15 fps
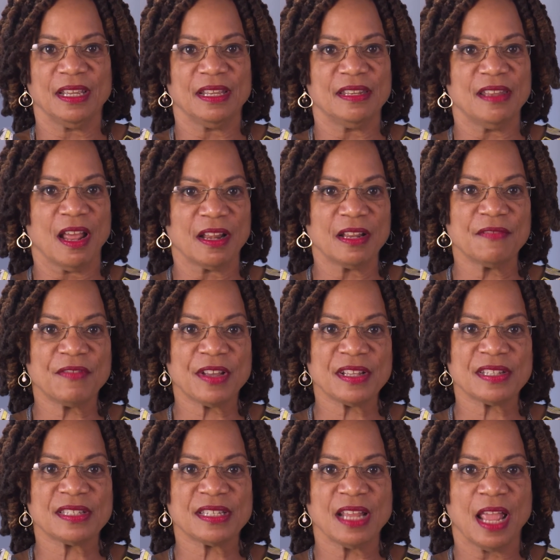None of
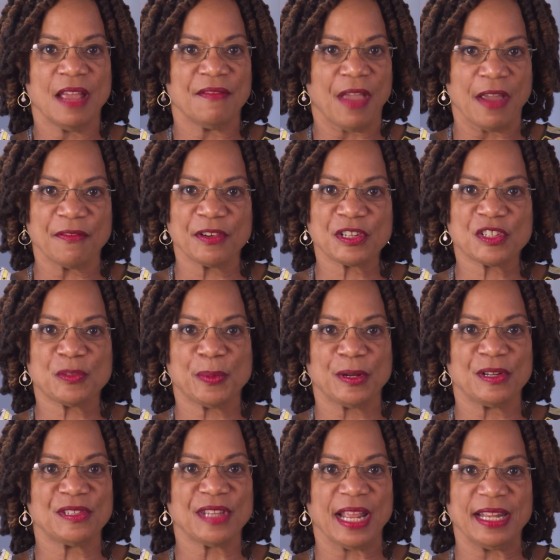us have ever
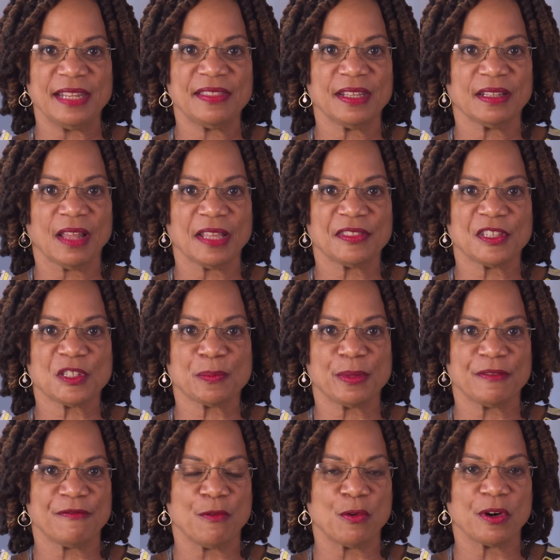experienced anything like this
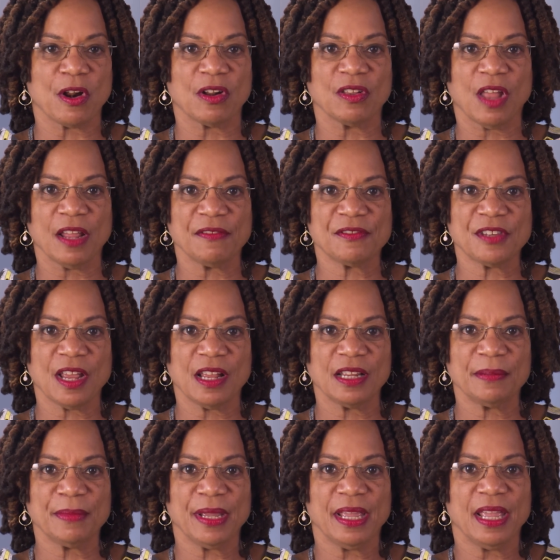before in our
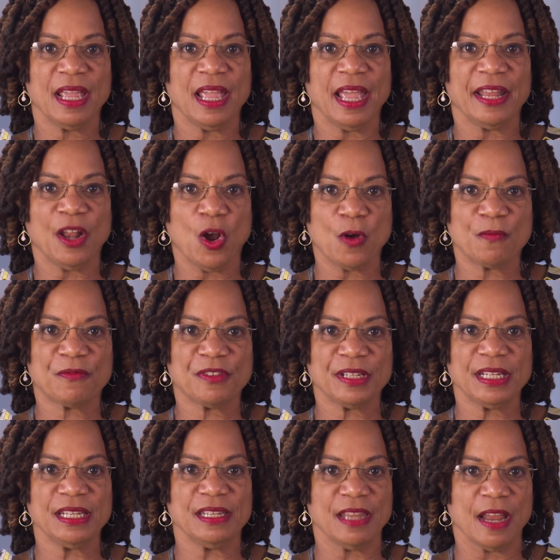lifetime, and
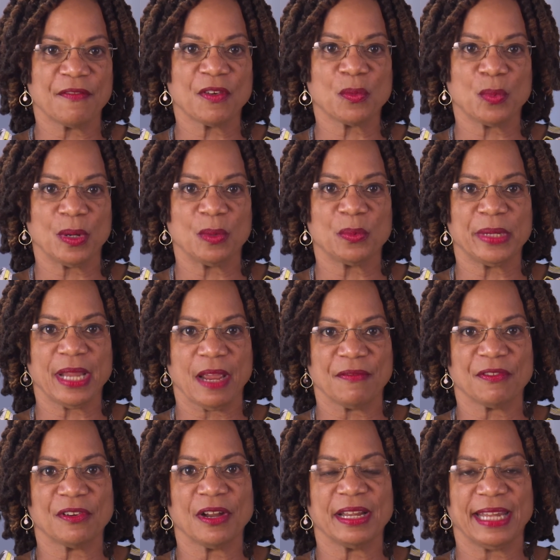hopefully never will we
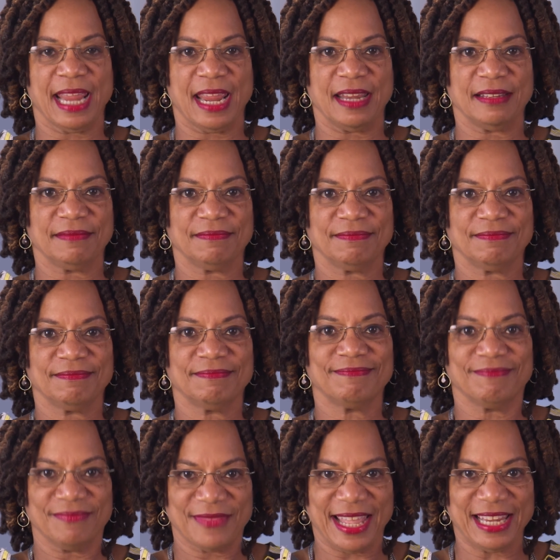ever again.
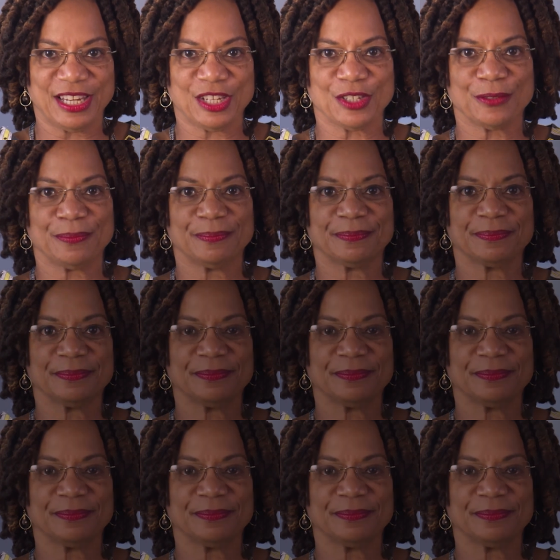Thank you.